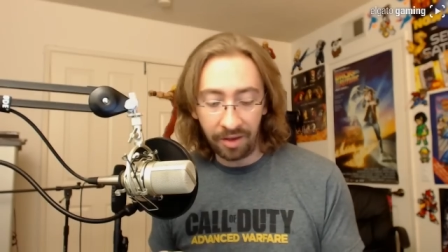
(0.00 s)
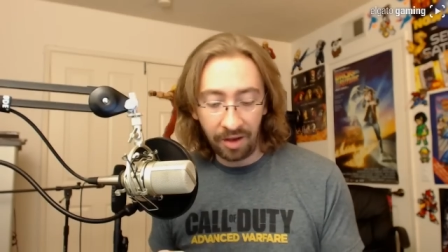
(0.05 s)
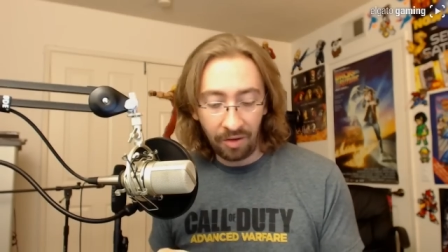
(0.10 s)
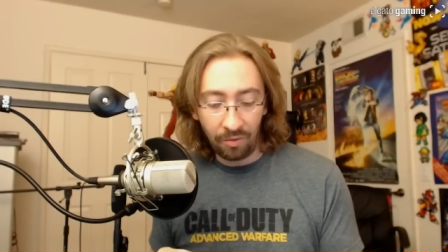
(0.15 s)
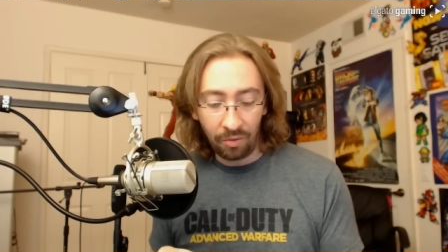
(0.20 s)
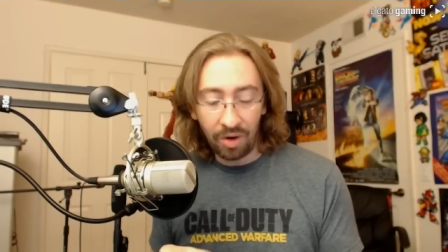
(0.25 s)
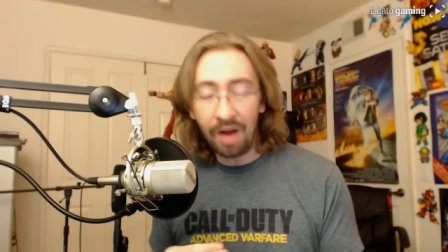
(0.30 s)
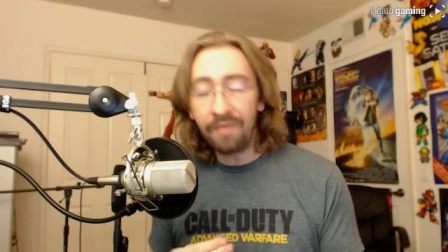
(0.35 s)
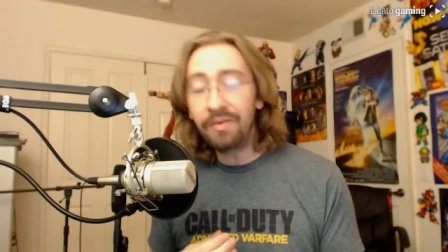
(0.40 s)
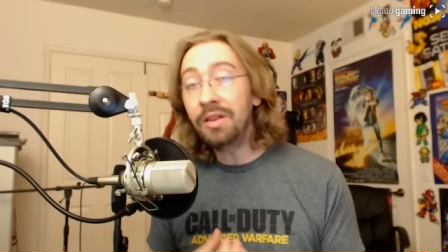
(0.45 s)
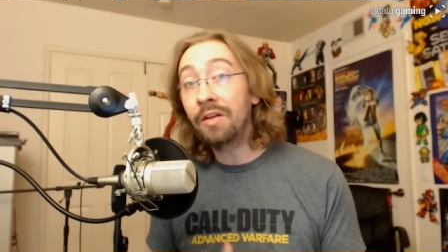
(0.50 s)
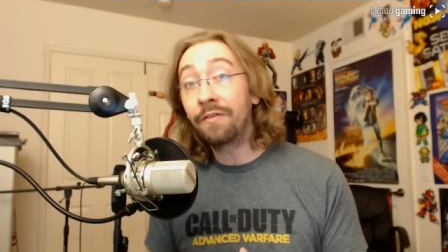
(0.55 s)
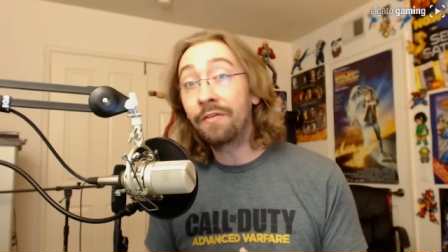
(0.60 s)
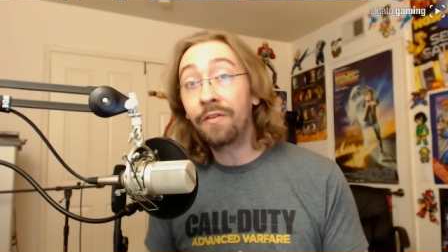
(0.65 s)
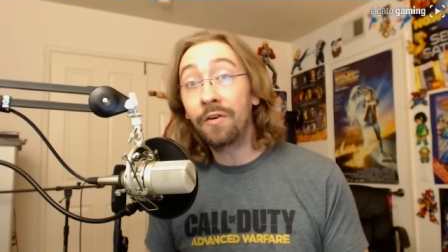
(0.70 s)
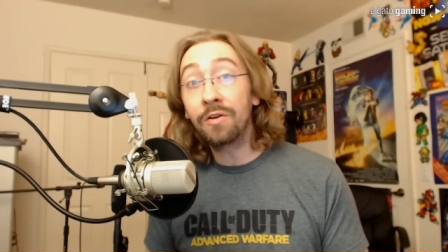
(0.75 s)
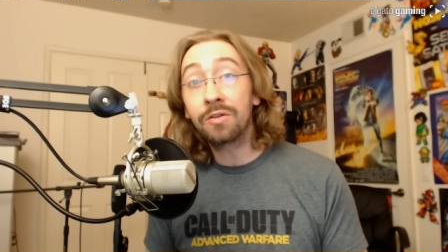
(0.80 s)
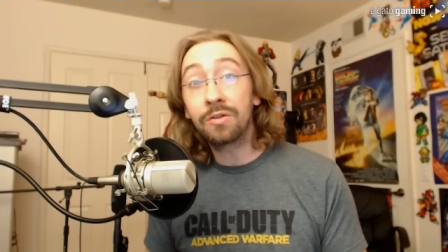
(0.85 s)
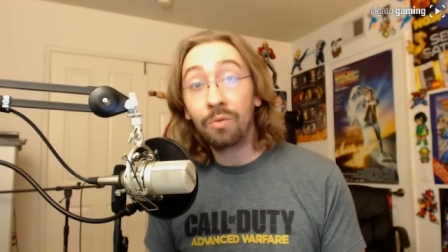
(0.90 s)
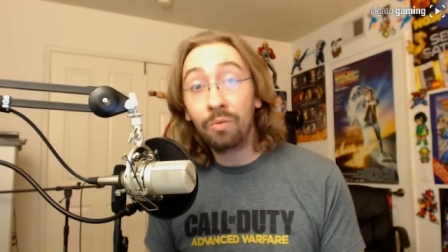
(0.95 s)
We're having the
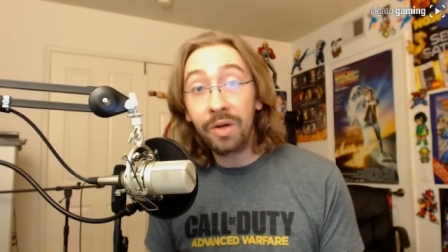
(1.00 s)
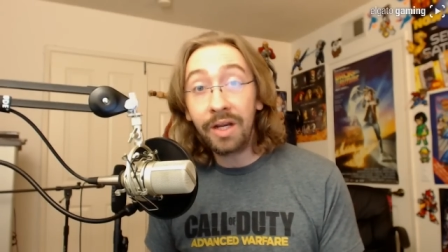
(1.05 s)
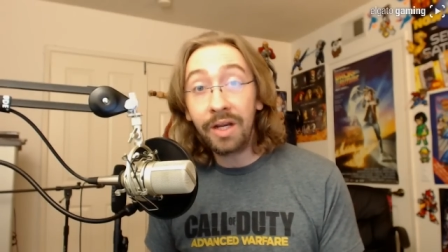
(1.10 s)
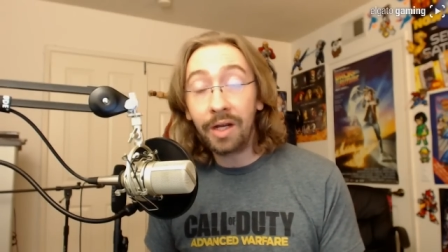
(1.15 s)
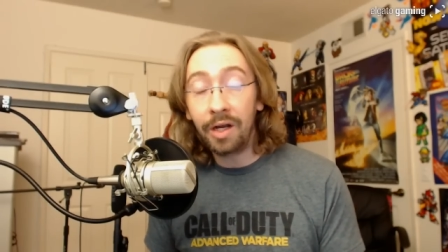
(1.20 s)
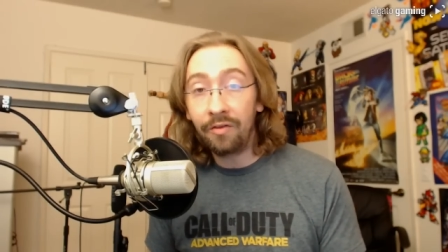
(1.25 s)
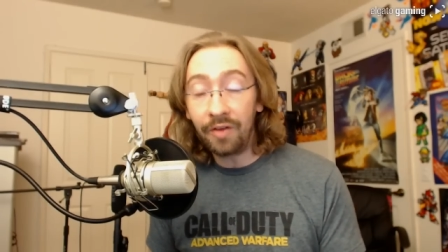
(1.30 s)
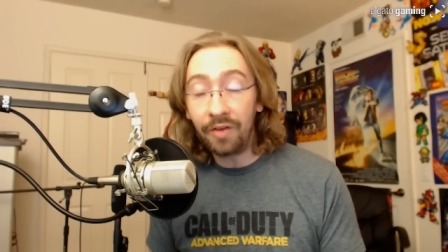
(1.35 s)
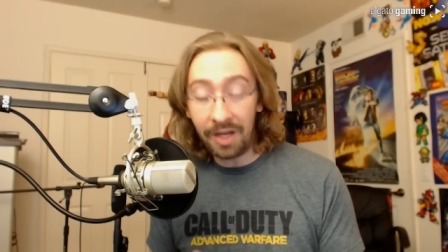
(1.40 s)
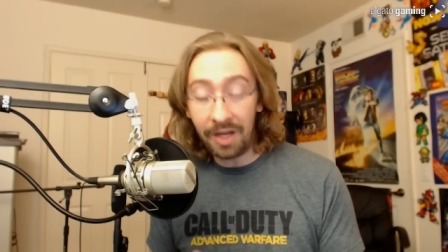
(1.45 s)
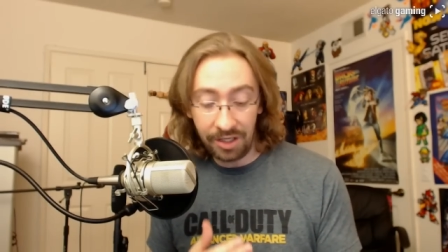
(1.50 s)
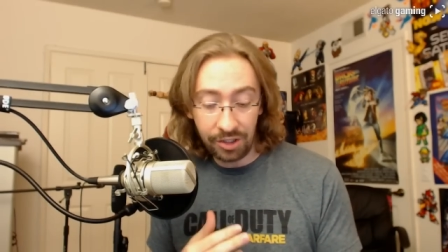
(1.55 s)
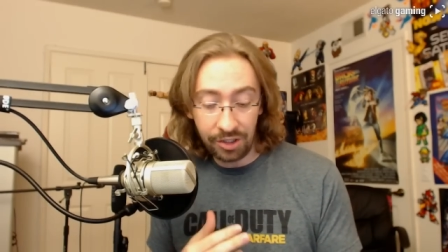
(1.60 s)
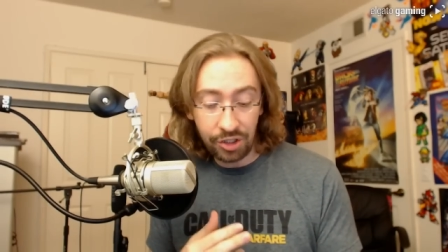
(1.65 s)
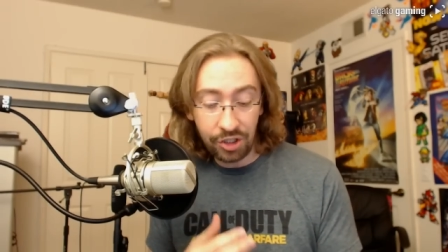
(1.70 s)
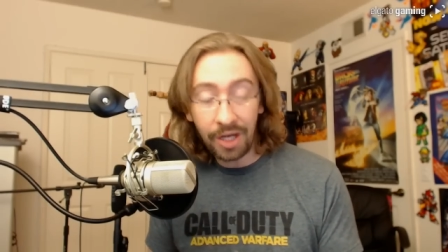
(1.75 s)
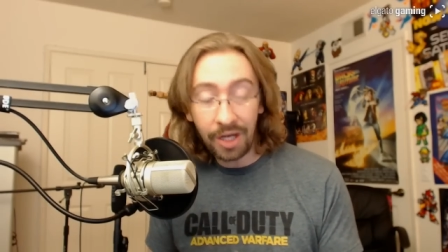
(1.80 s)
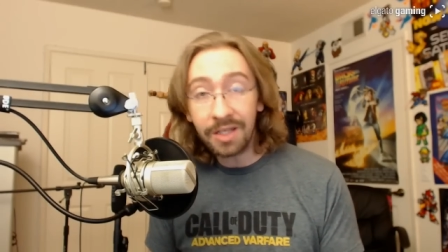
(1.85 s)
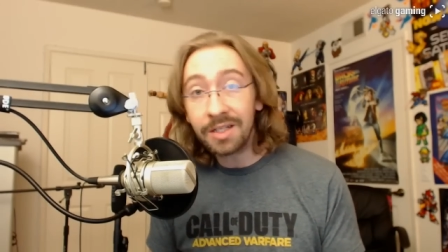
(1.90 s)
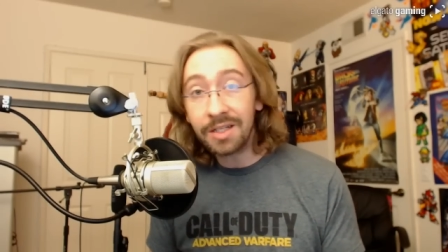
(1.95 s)
first week of
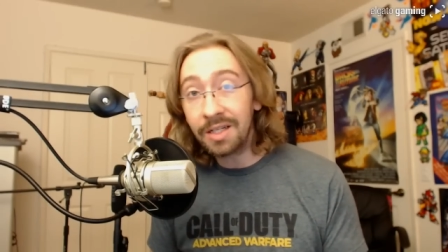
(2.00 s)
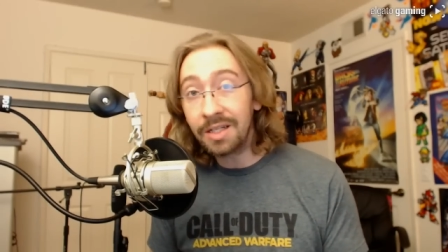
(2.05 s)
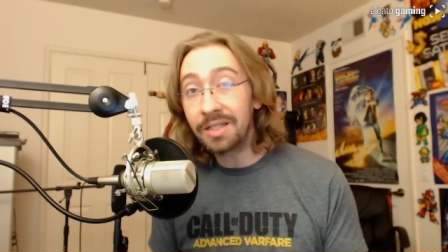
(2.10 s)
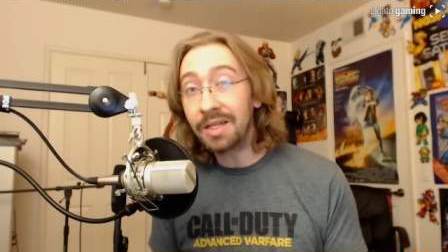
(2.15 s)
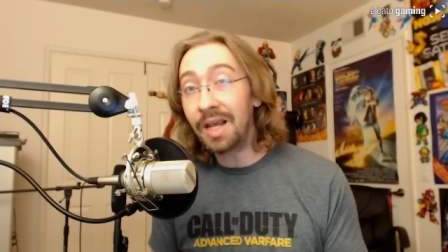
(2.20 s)
Injustice